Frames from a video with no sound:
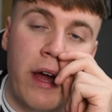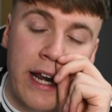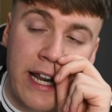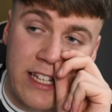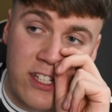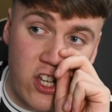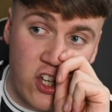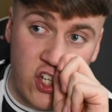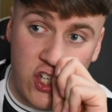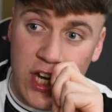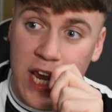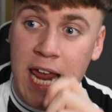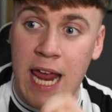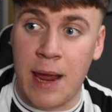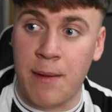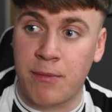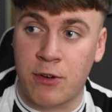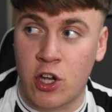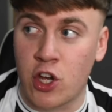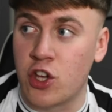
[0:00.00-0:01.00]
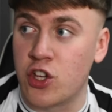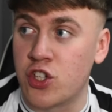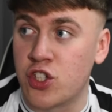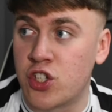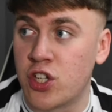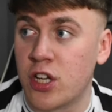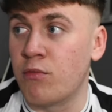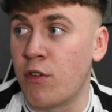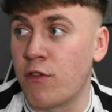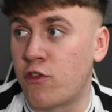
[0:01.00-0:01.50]
and it's a shame
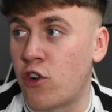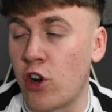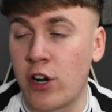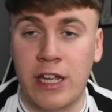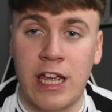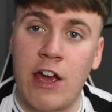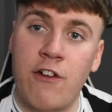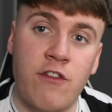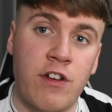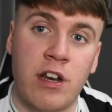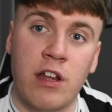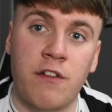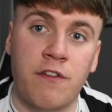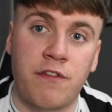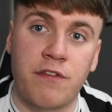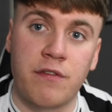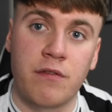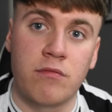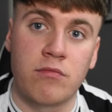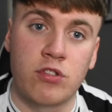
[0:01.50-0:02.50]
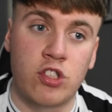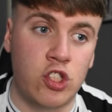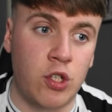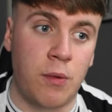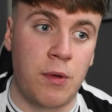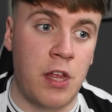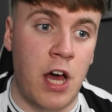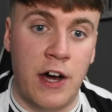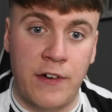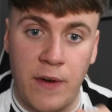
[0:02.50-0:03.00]
because we've got to get rid of
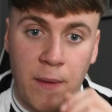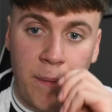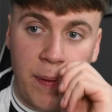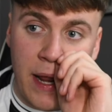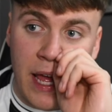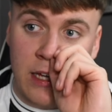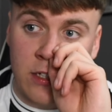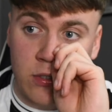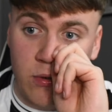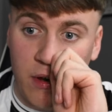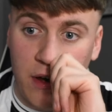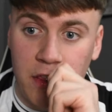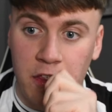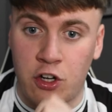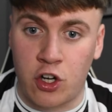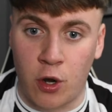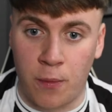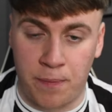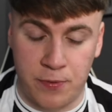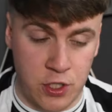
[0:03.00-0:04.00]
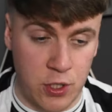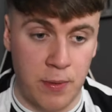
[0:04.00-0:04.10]
some of the other players who are at the club.